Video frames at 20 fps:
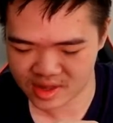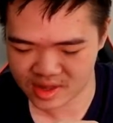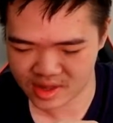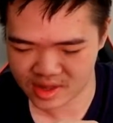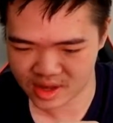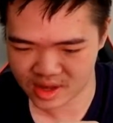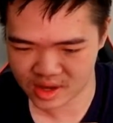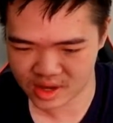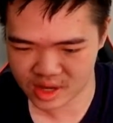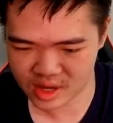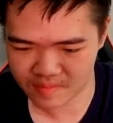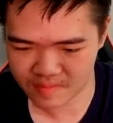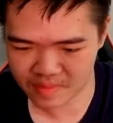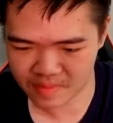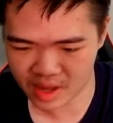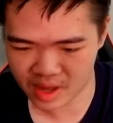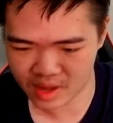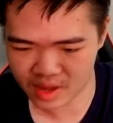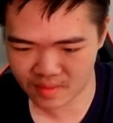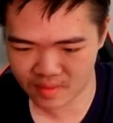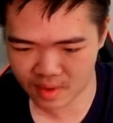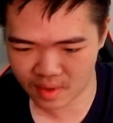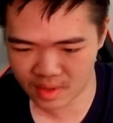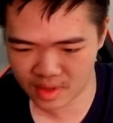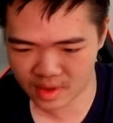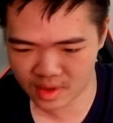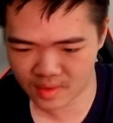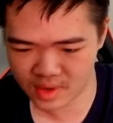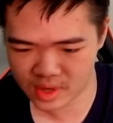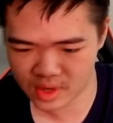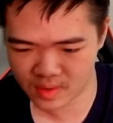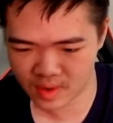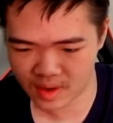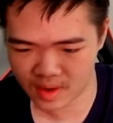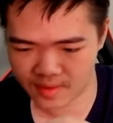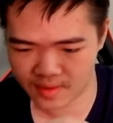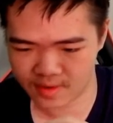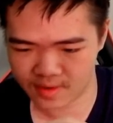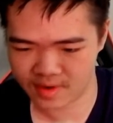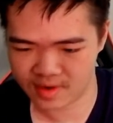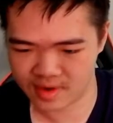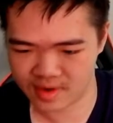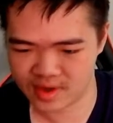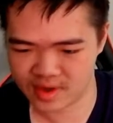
Doesn't impede the rolling whatsoever.